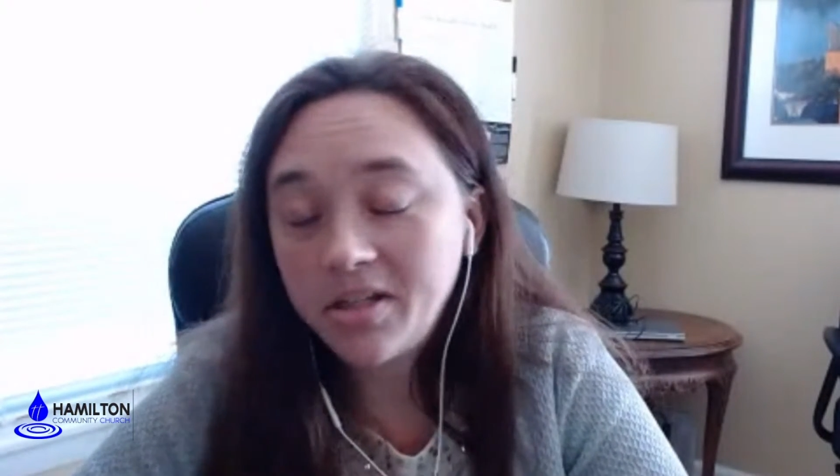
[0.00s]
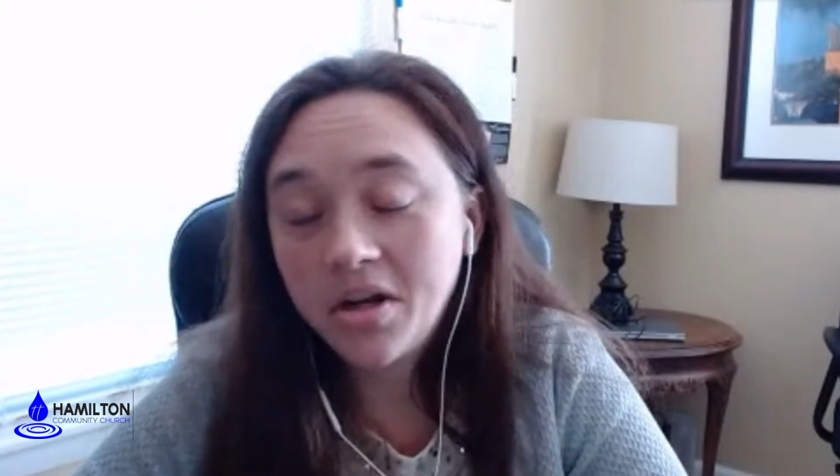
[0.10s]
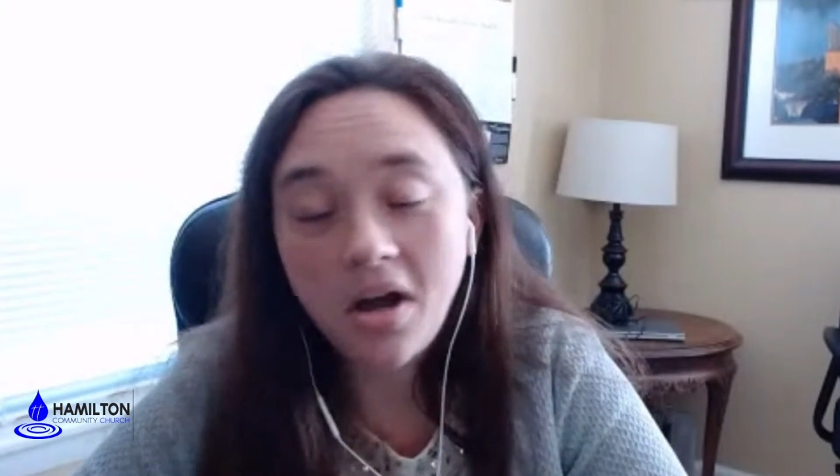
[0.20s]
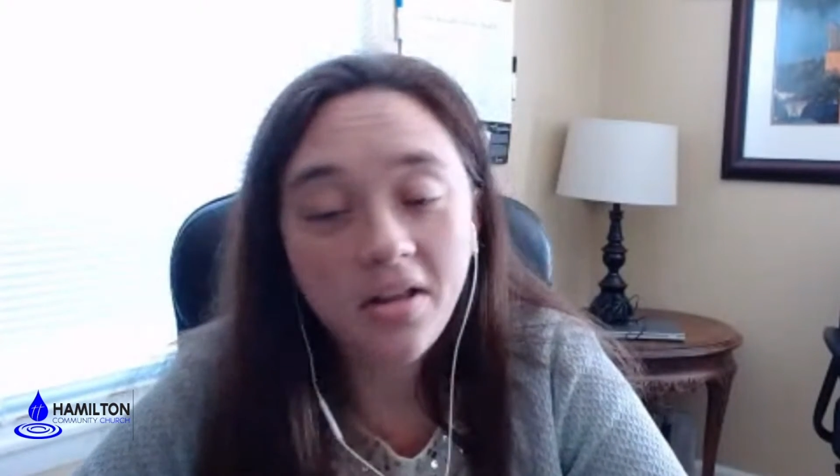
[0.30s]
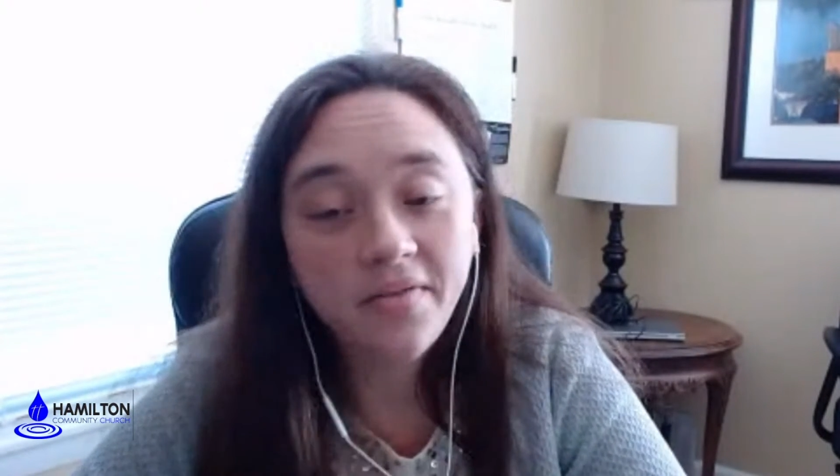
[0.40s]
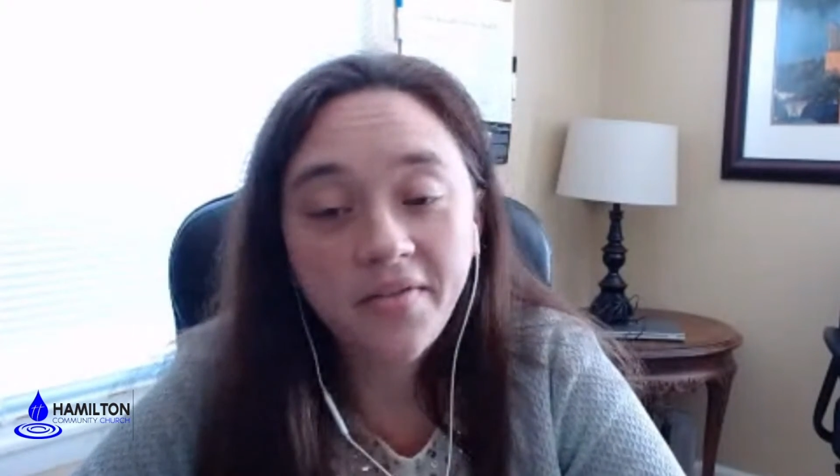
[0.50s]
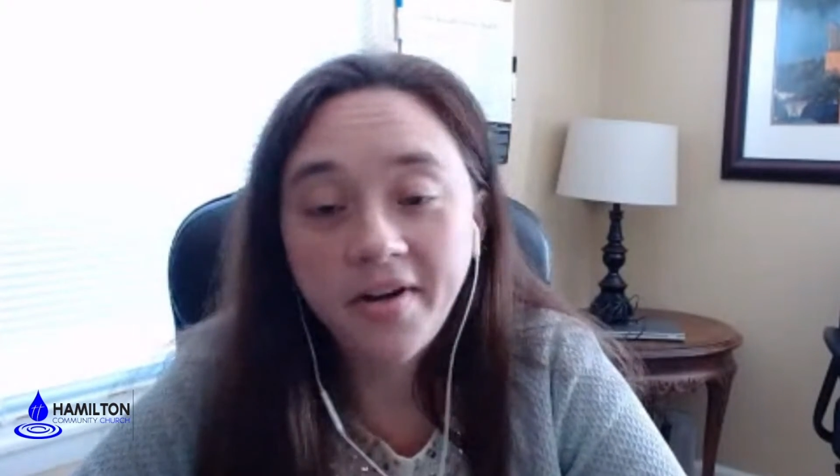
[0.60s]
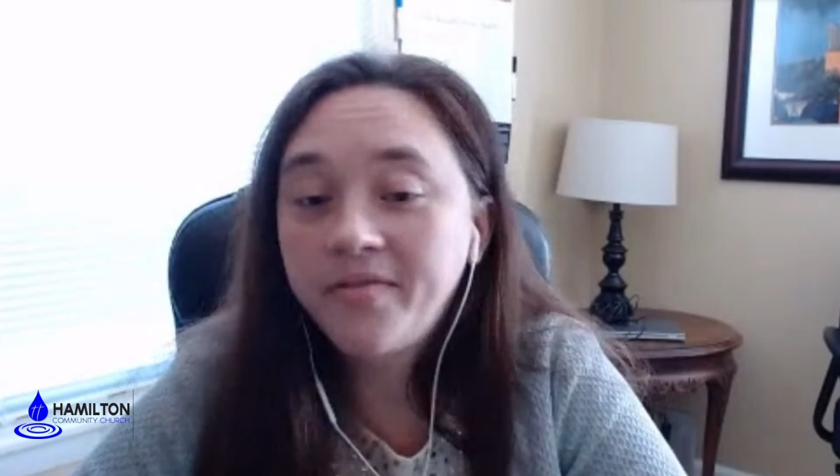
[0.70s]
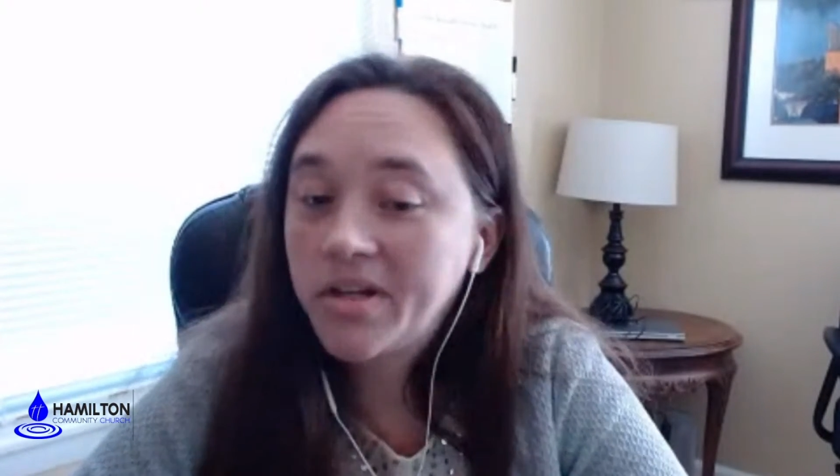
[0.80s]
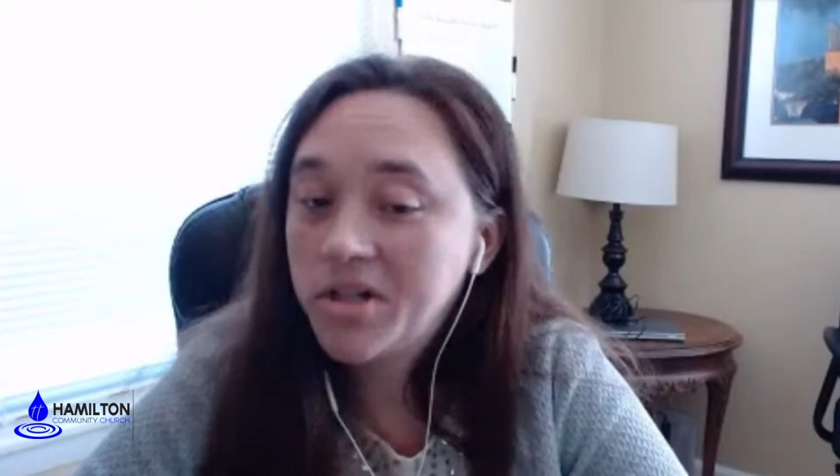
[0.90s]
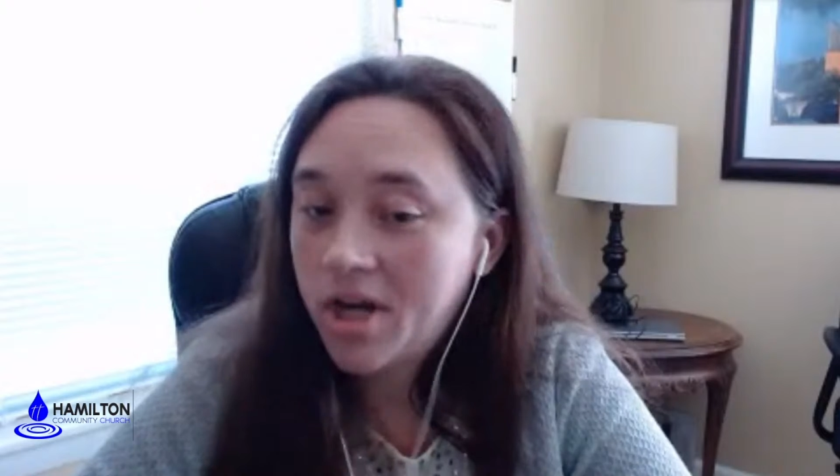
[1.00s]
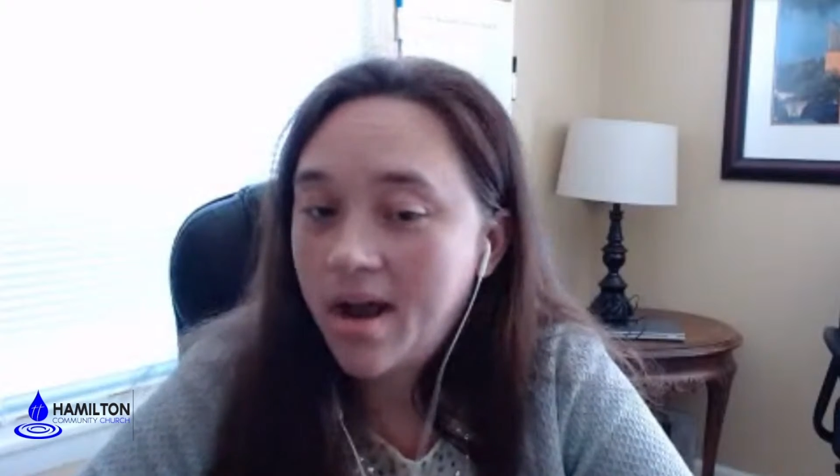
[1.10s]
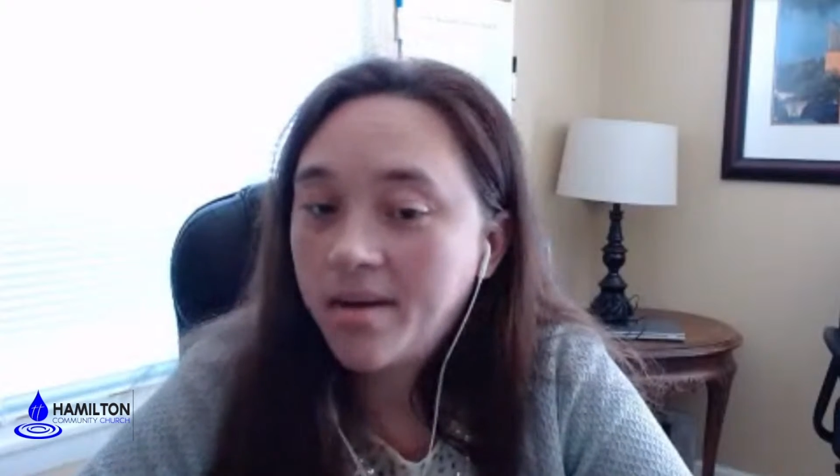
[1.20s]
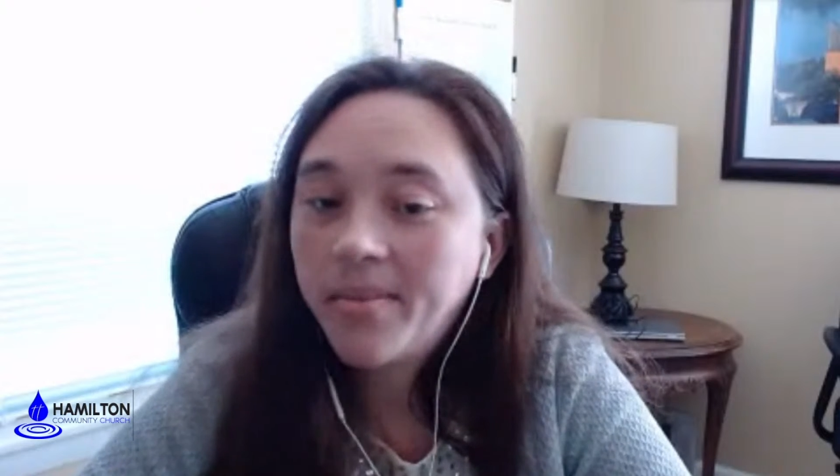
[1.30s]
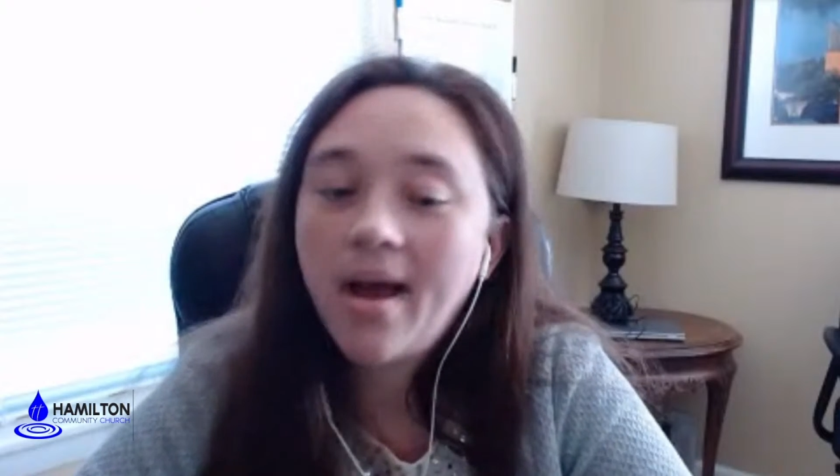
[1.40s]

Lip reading: to call a very fun job.